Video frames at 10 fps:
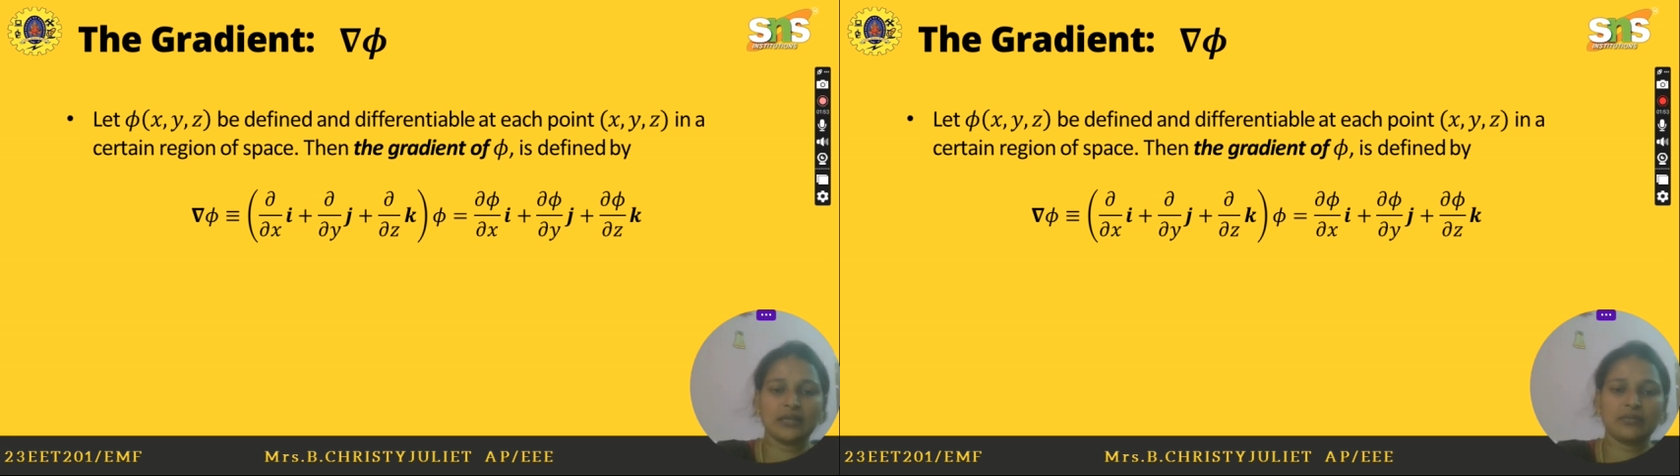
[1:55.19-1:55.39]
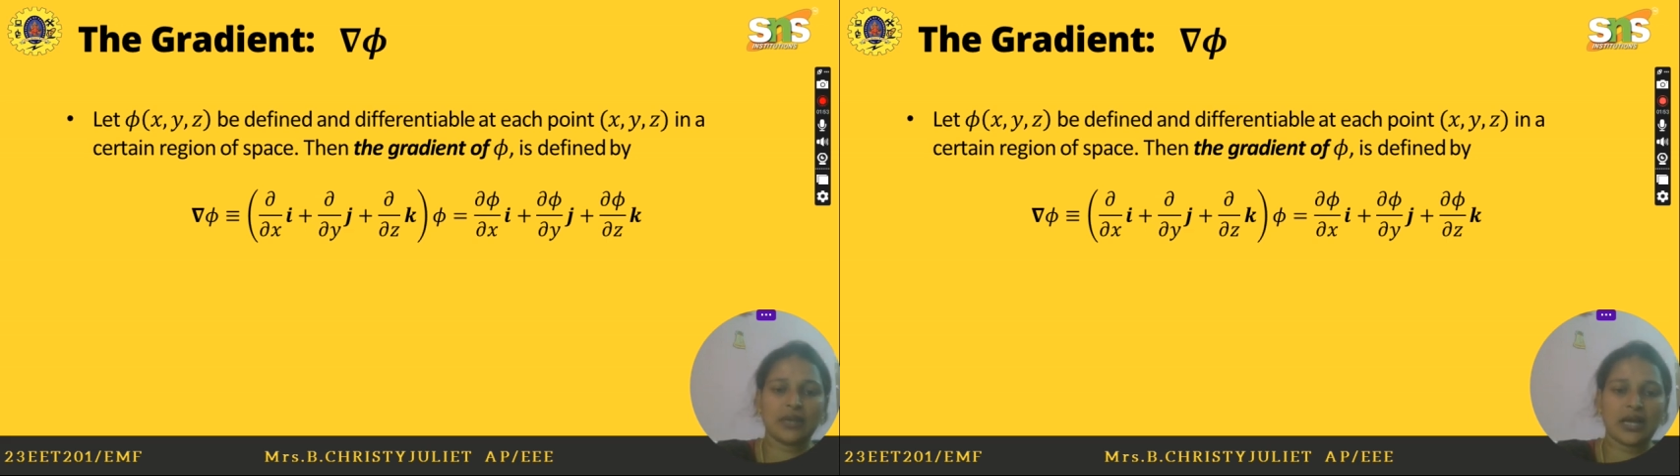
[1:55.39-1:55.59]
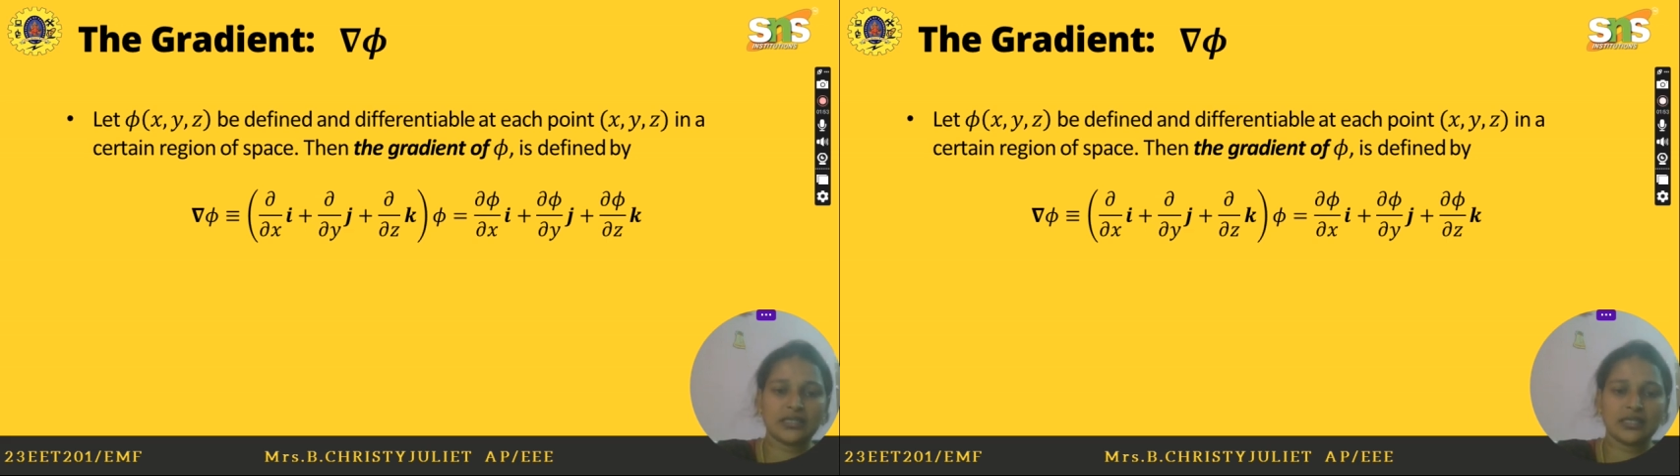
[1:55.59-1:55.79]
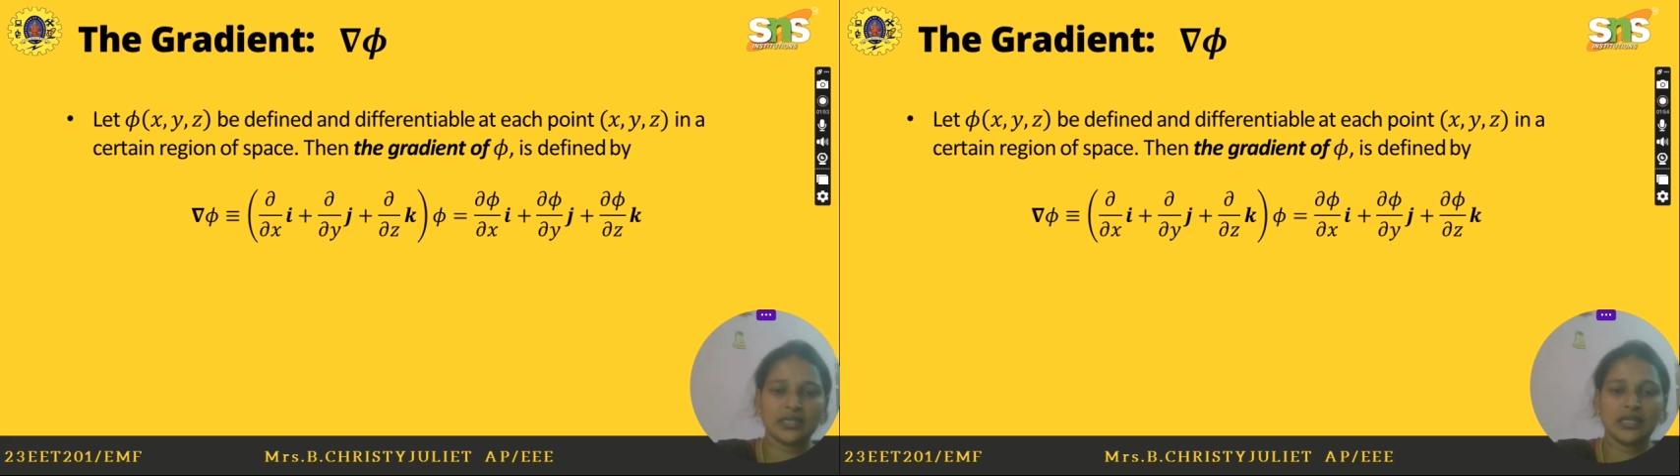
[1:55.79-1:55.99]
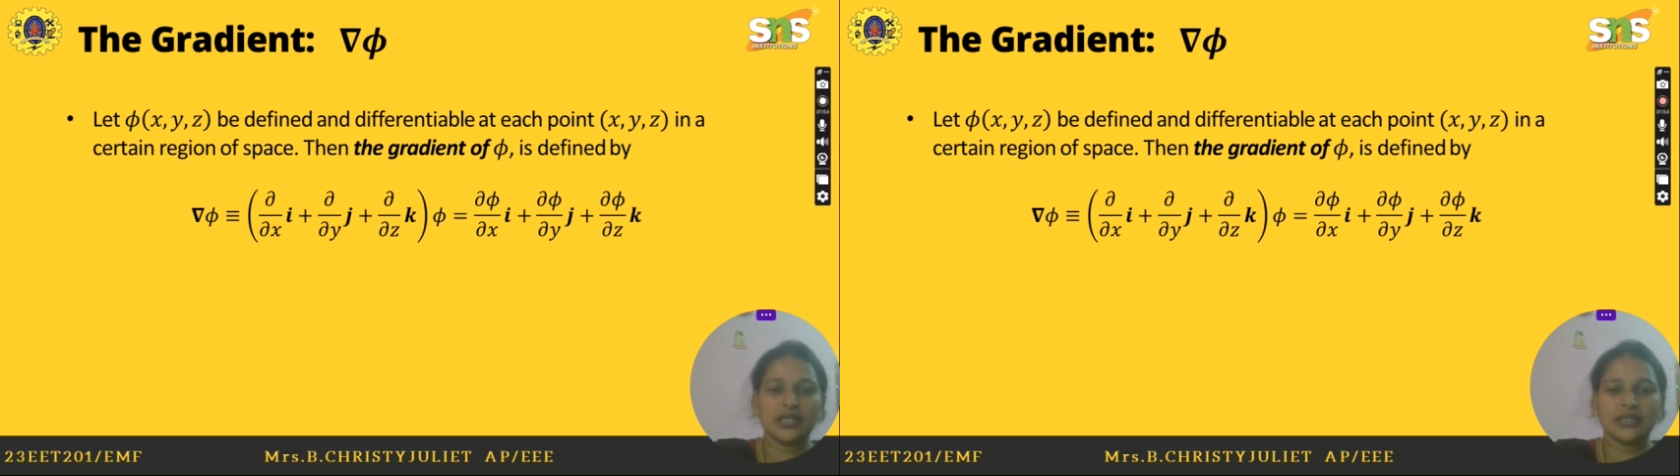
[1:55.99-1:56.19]
but
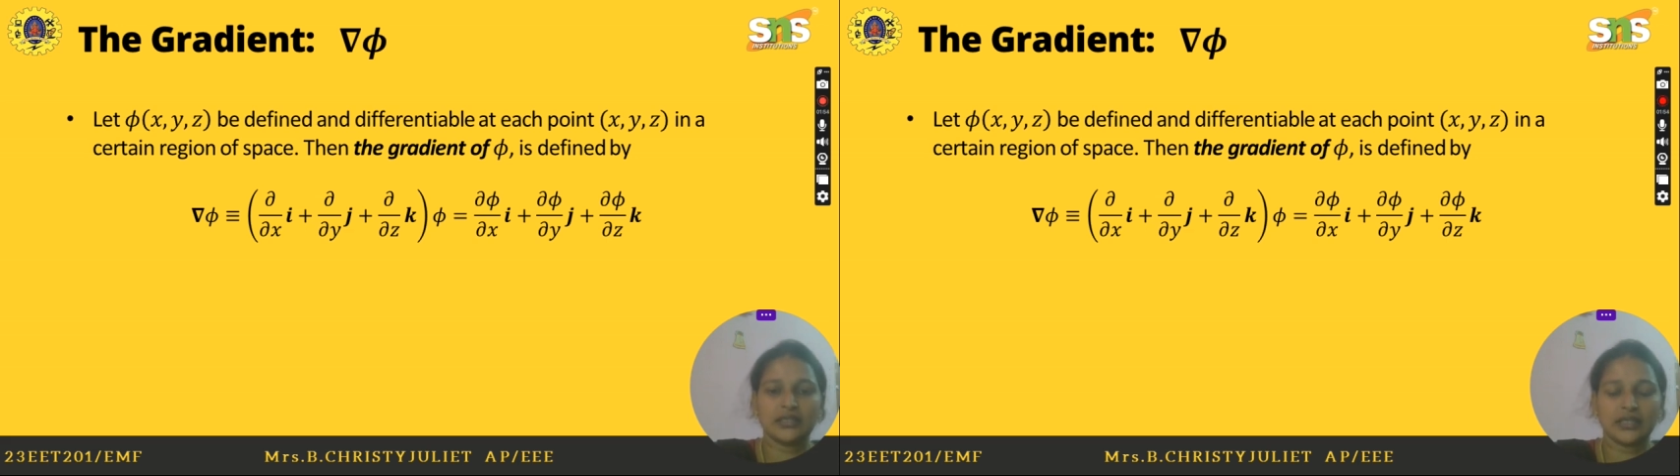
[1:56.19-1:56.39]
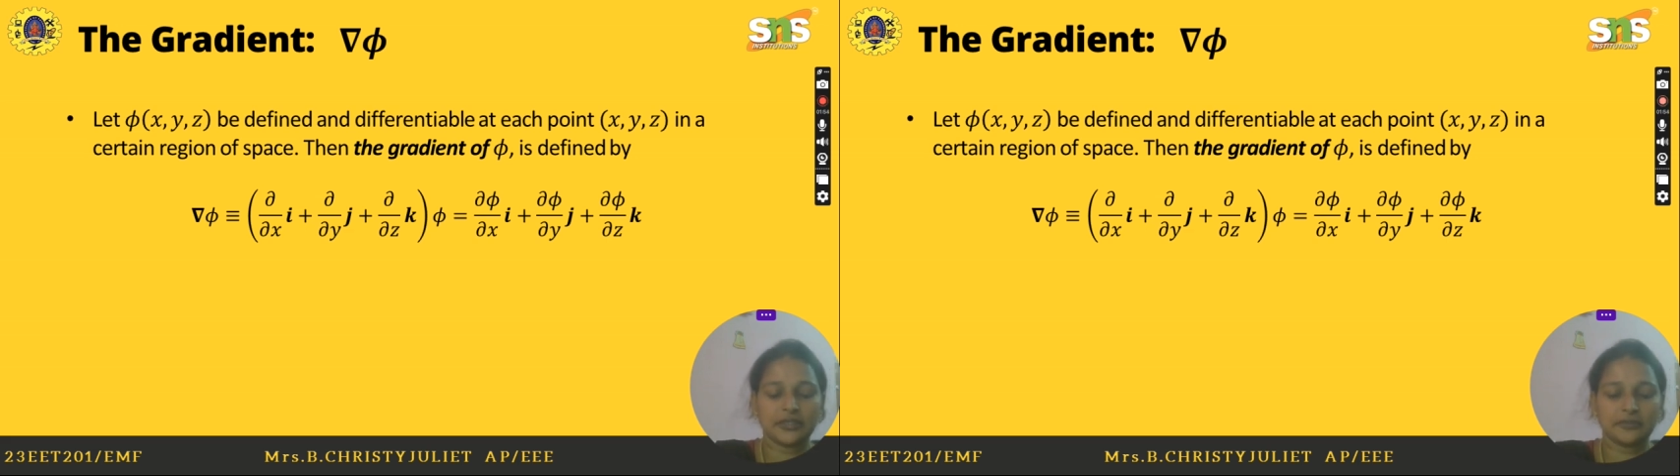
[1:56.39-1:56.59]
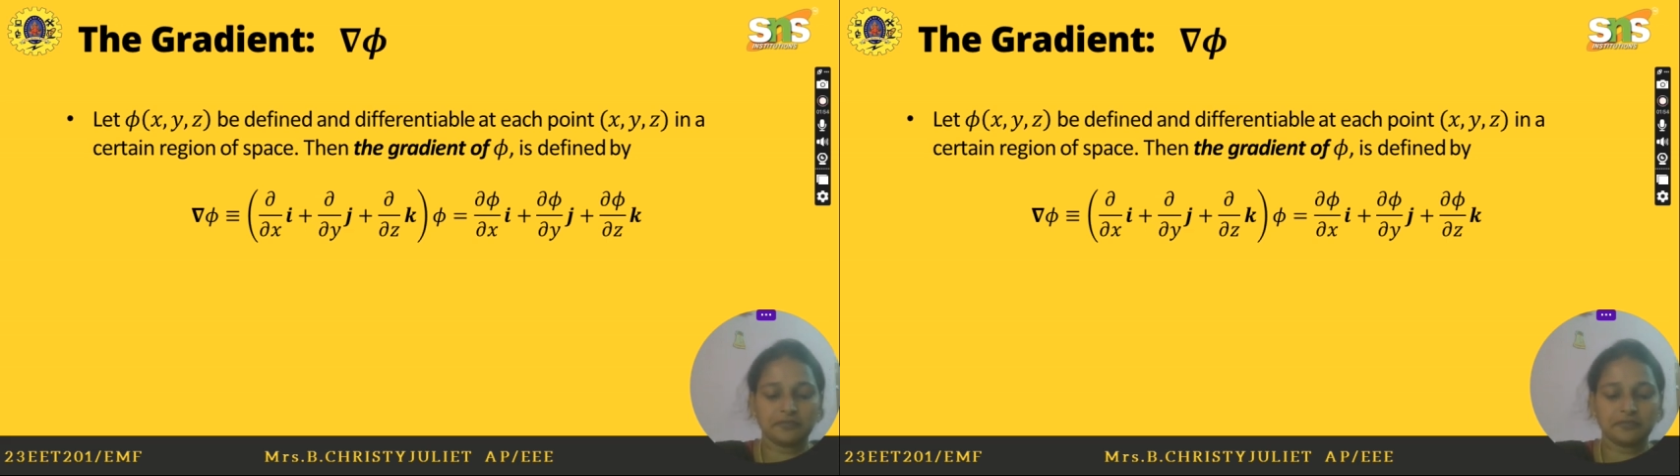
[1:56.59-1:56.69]
the